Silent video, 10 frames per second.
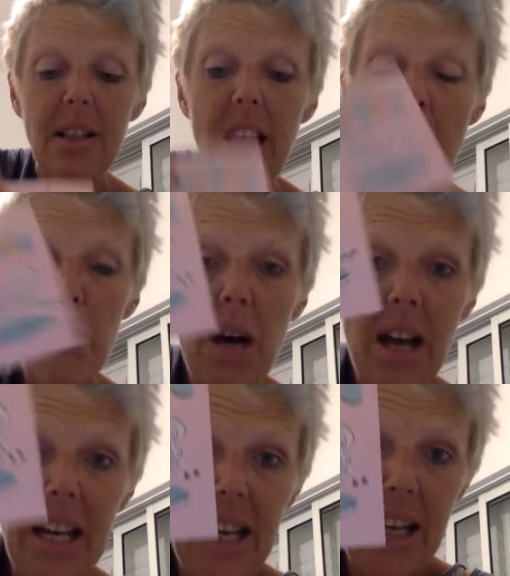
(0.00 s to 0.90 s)
The
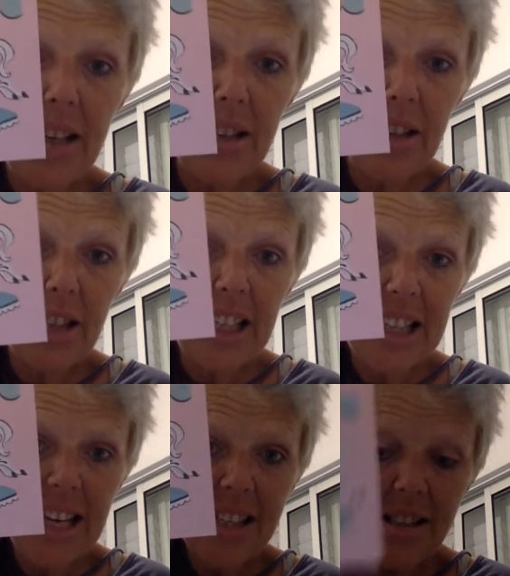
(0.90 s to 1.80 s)
bunny! Look
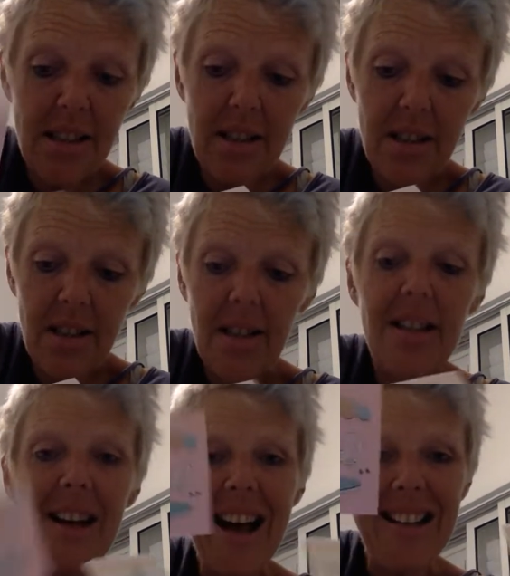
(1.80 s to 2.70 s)
at this.
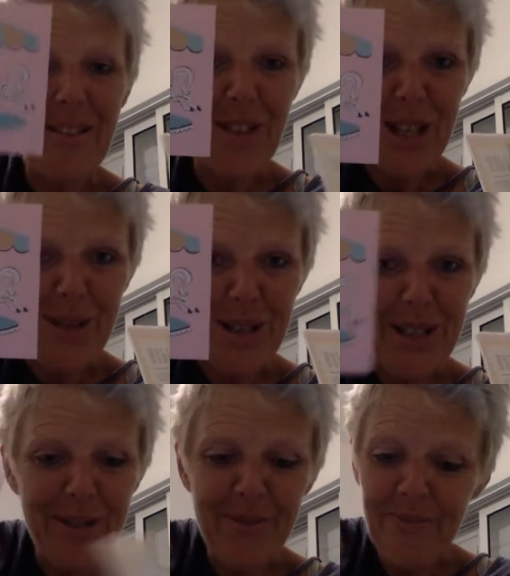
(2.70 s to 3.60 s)
I love this one
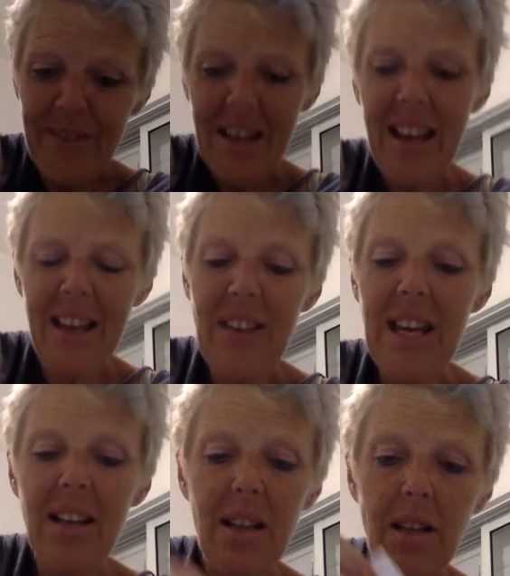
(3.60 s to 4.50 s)
too. And
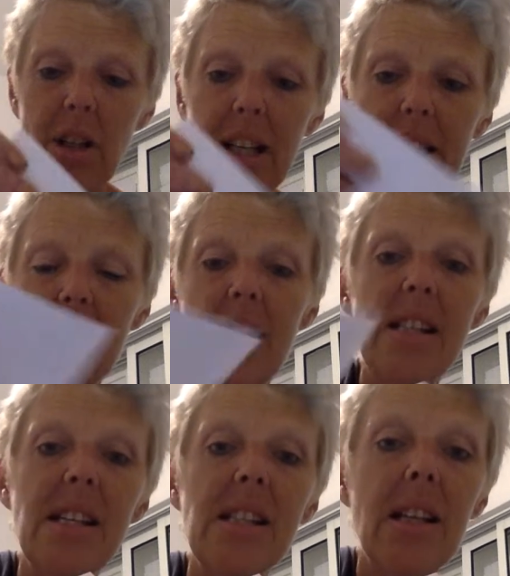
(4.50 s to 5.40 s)
then look at this.
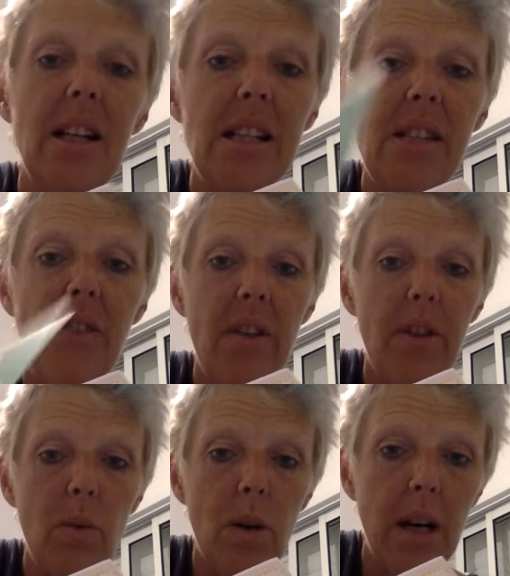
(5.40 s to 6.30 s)
This is Lily's
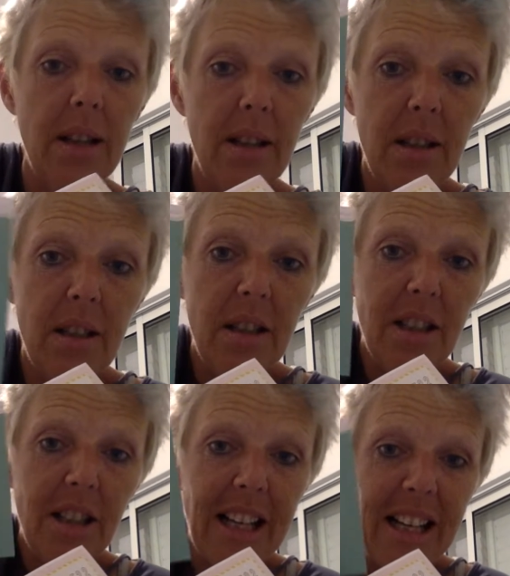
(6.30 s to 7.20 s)
favorite one.
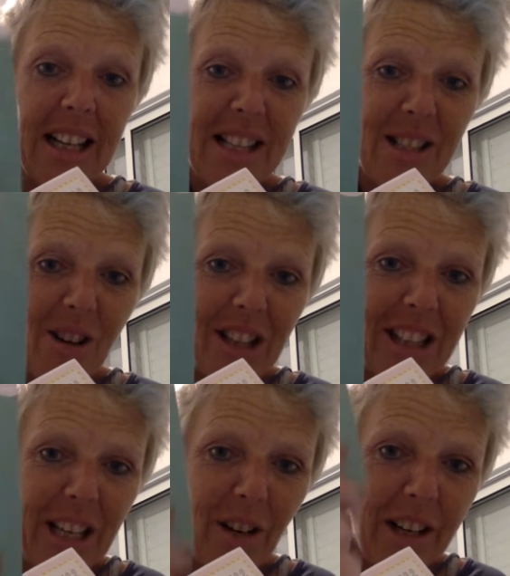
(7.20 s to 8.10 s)
Look at it. It's all
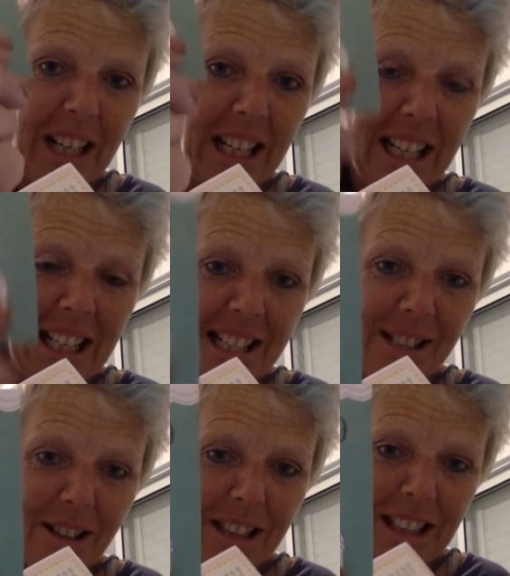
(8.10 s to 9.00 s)
glittery.
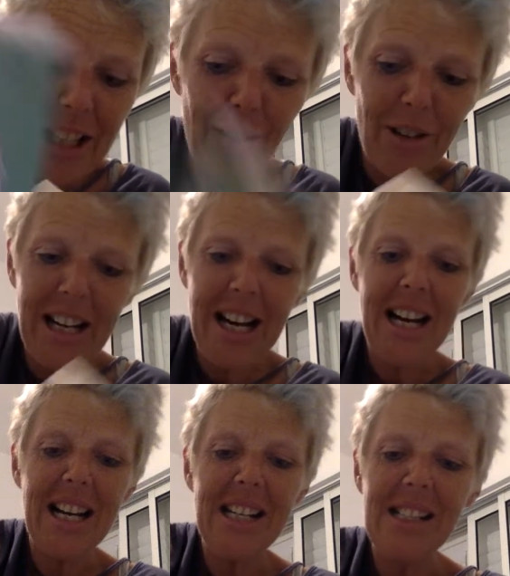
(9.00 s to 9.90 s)
It's all glittery,
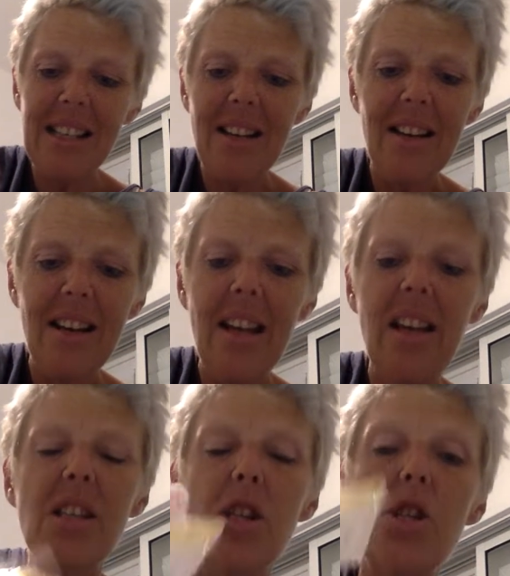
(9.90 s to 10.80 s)
guys.
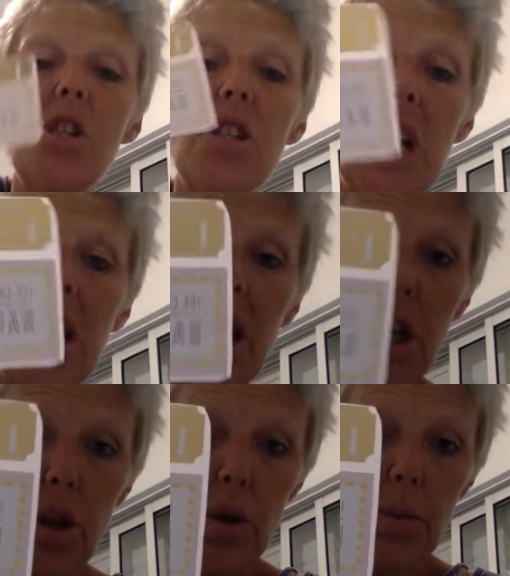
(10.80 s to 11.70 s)
It is stinking
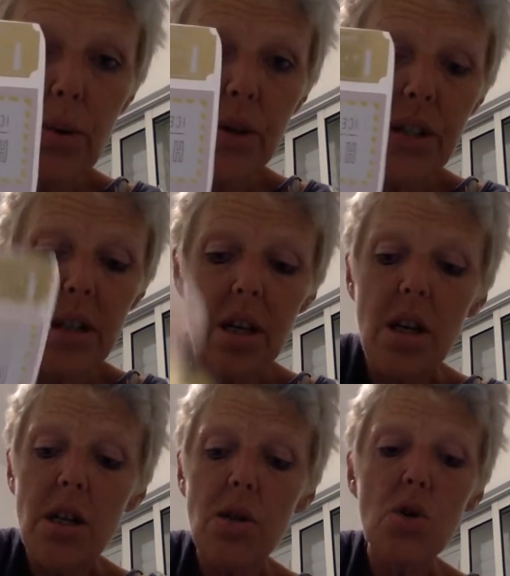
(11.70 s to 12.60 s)
cute in person.
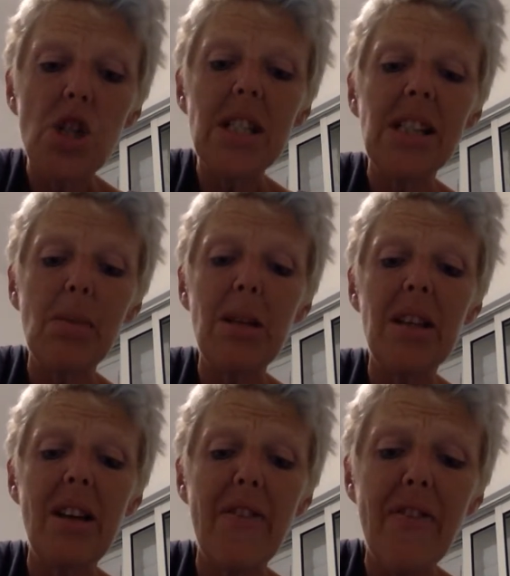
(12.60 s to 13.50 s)
So she sent me
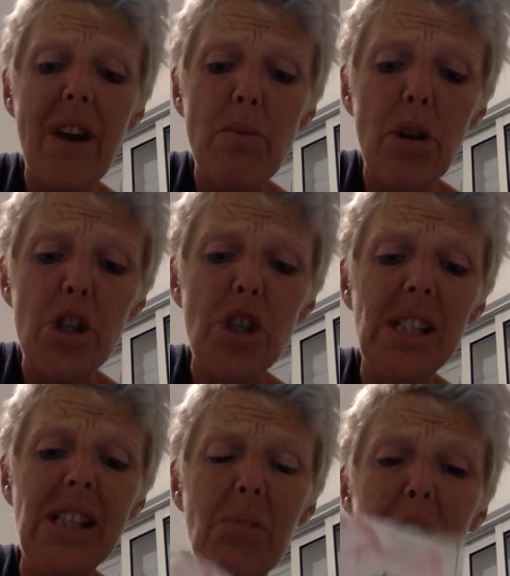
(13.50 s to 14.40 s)
the ephemera. She
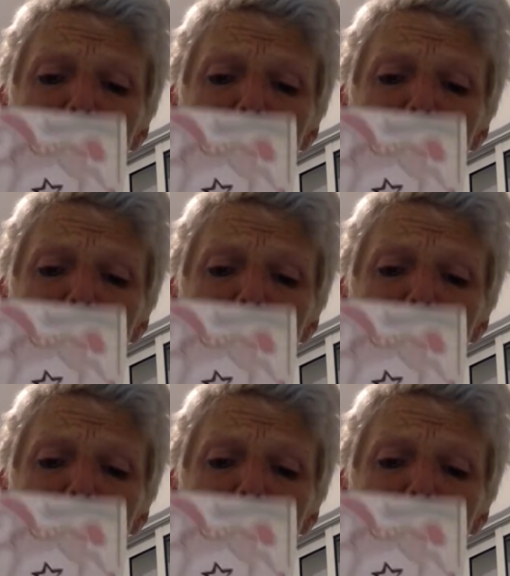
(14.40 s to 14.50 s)
sent